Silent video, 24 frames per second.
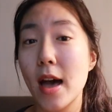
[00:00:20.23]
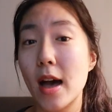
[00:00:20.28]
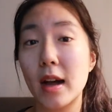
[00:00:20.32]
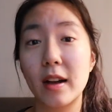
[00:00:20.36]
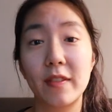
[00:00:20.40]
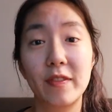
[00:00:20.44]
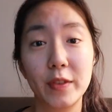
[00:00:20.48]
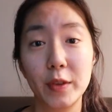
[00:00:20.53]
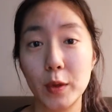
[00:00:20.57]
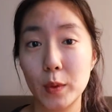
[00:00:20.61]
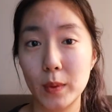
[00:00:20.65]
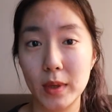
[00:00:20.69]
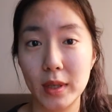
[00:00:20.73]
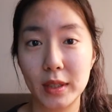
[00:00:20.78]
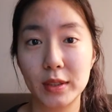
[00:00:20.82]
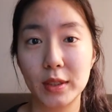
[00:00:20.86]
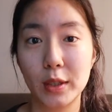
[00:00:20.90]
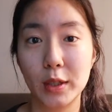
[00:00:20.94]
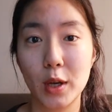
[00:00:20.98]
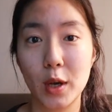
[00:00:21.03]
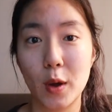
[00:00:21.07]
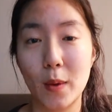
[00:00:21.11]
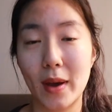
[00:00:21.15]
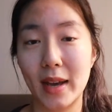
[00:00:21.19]
A few
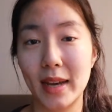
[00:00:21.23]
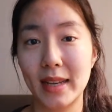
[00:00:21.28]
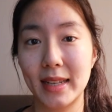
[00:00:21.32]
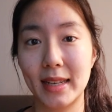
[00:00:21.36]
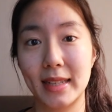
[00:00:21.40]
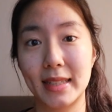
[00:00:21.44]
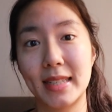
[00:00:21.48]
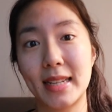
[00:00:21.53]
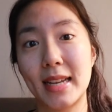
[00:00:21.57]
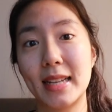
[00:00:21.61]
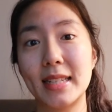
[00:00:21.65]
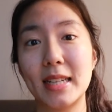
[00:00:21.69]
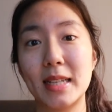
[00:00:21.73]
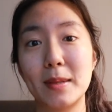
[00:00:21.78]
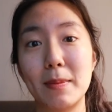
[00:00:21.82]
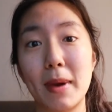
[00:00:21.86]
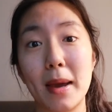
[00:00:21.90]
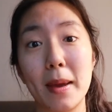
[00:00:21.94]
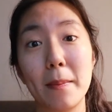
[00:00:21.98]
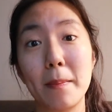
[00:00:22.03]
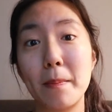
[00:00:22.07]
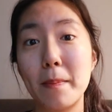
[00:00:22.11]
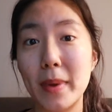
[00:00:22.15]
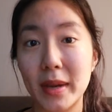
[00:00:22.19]
weeks ago, I attended my